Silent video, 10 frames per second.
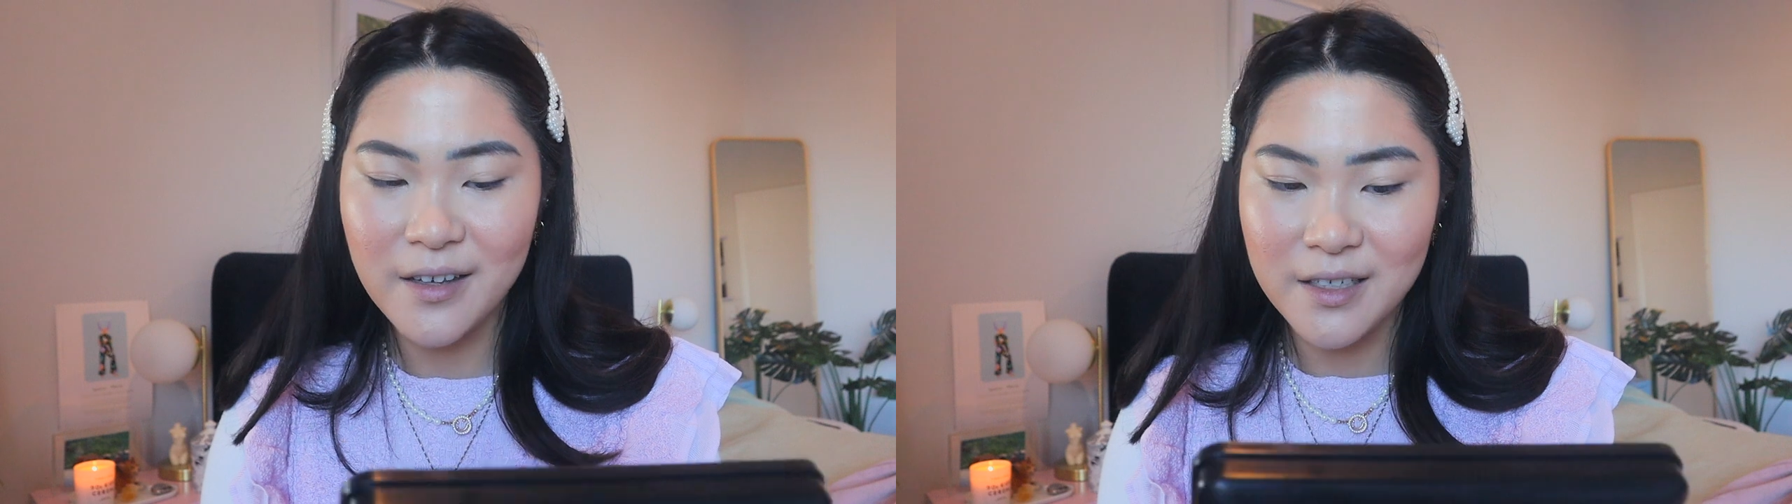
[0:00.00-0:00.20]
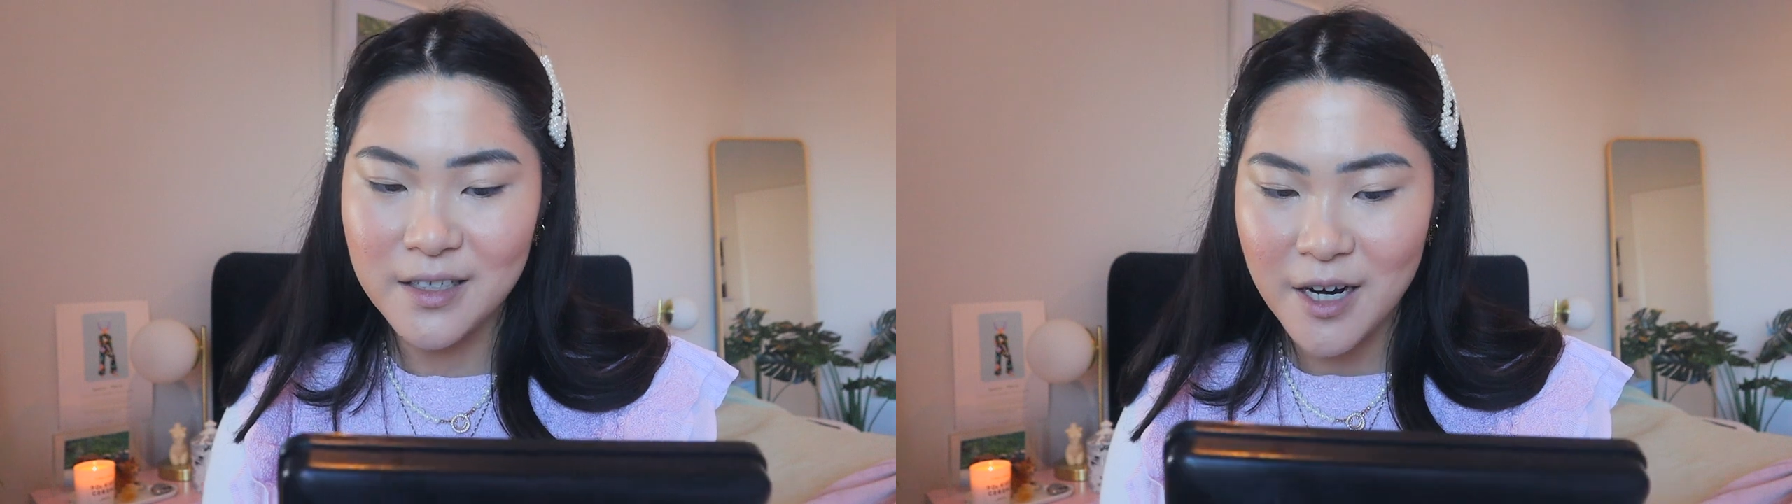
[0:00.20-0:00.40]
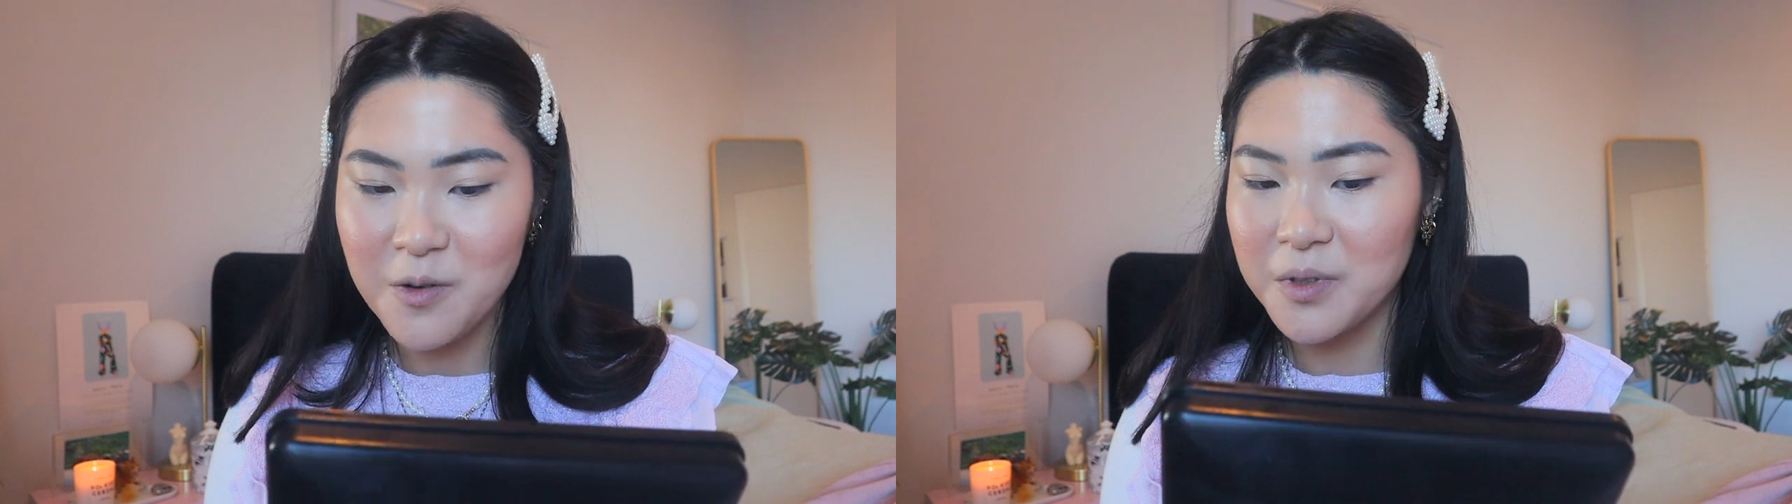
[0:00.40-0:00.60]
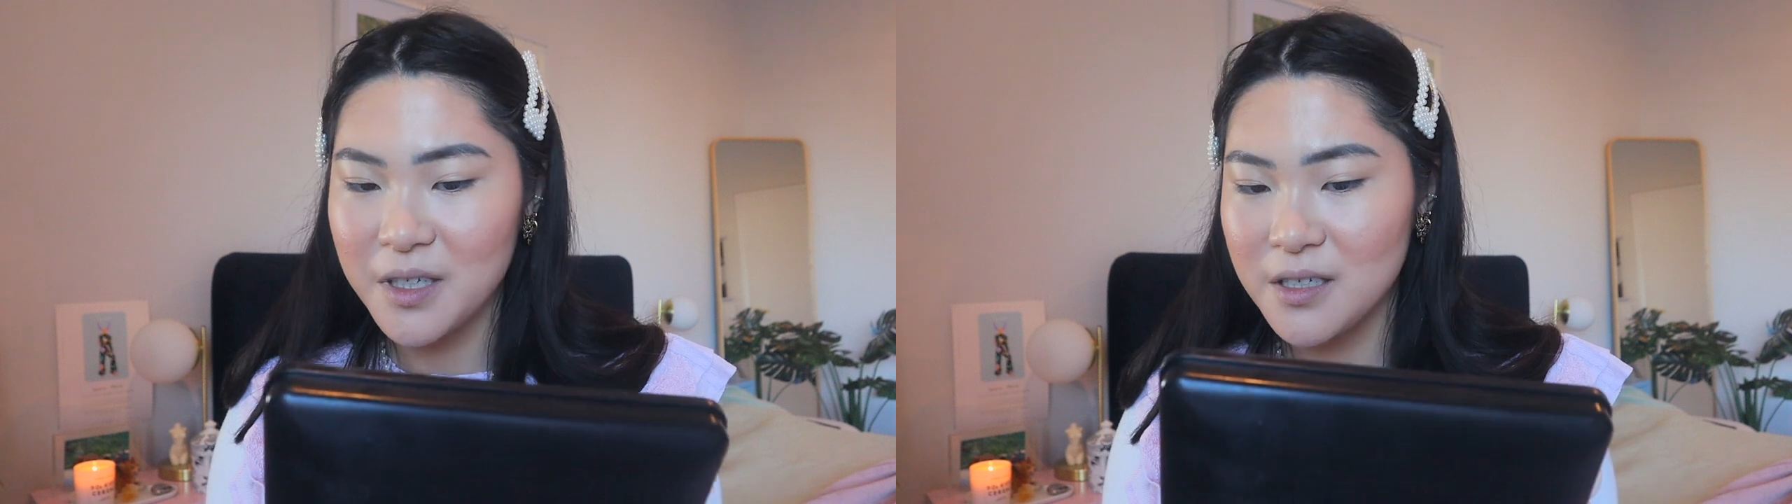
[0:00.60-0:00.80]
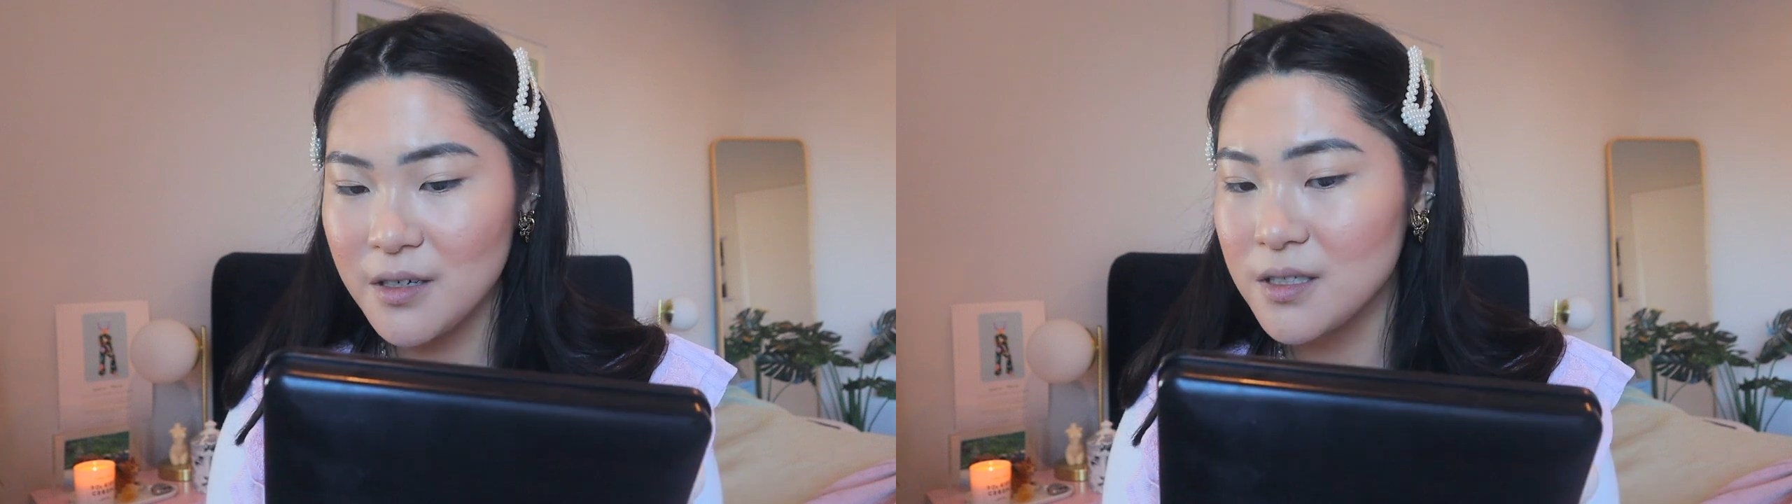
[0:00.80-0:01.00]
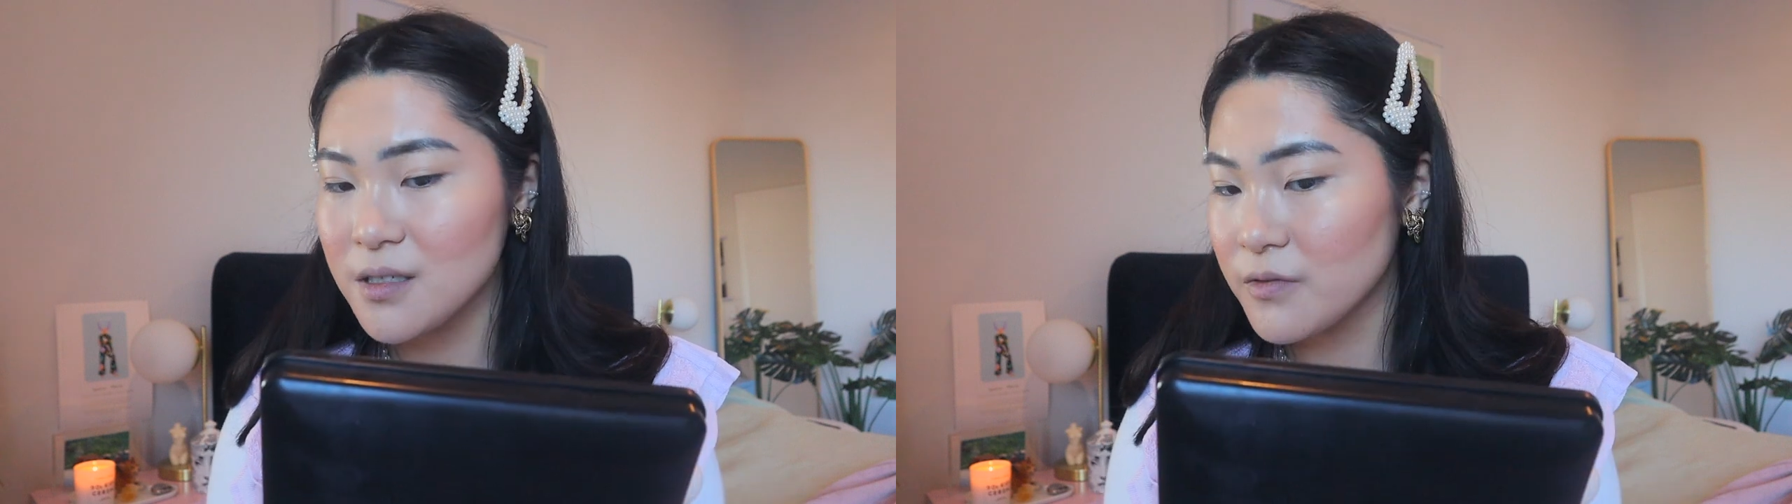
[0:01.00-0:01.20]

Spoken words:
It genuinely does just